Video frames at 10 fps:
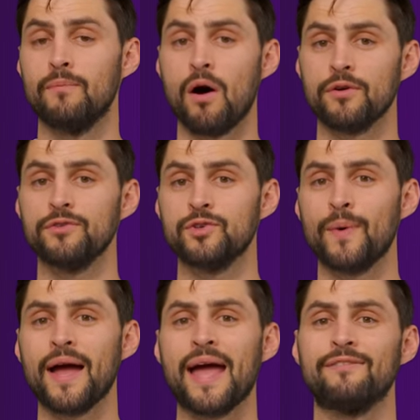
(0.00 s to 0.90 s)
the monitors you
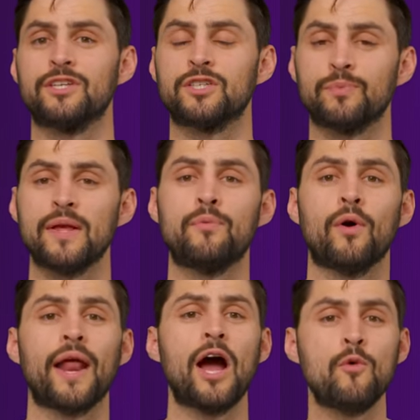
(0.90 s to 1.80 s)
buy have a
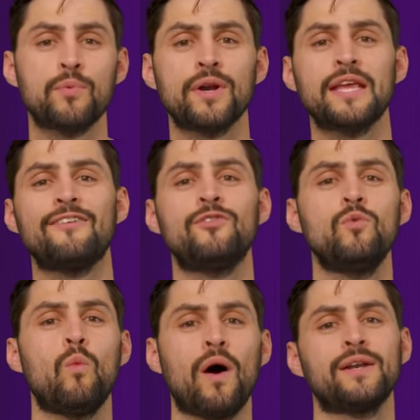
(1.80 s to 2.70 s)
DisplayPort output if
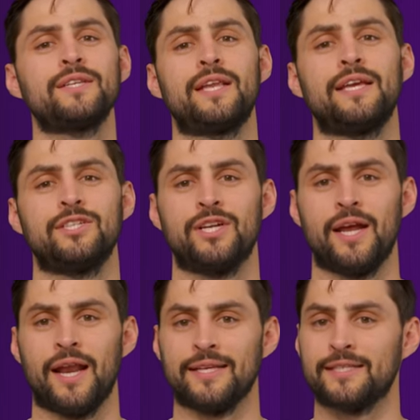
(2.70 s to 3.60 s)
you want to daisy
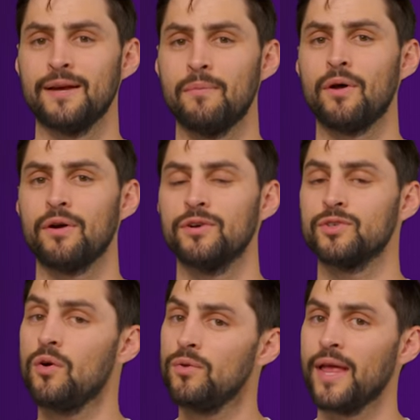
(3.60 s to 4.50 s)
chain, as some
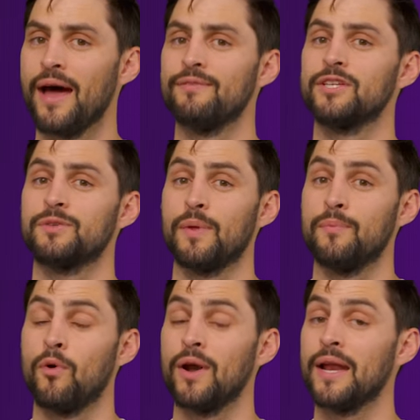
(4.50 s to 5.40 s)
monitors only have a
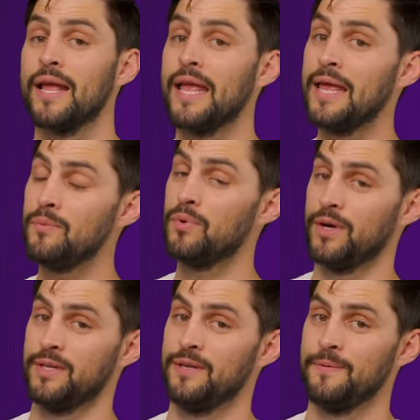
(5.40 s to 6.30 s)
DisplayPort input.